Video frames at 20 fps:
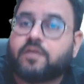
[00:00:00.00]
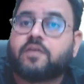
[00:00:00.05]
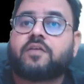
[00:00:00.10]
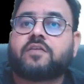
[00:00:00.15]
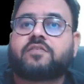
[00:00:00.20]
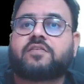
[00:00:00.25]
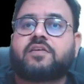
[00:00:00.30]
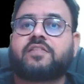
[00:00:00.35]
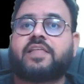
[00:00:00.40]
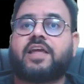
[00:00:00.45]

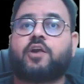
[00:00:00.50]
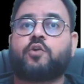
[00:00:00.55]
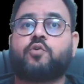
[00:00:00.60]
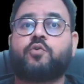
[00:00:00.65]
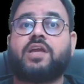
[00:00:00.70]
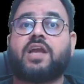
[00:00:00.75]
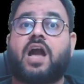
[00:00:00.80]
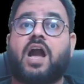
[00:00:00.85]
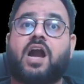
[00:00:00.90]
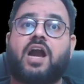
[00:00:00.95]
So they are
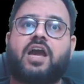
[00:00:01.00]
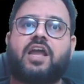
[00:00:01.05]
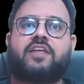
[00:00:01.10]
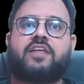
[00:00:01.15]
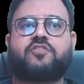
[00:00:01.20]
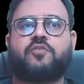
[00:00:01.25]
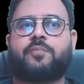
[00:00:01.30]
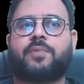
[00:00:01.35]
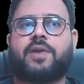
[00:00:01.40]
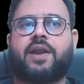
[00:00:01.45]
doing
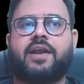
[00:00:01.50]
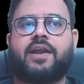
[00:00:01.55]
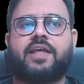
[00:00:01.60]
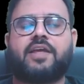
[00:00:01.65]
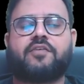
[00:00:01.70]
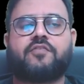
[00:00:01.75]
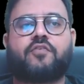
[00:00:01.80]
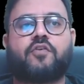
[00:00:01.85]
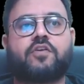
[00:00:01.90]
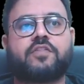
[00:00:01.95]
aggressive
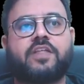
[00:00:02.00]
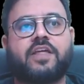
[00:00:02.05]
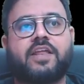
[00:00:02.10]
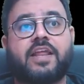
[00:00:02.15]
branding for their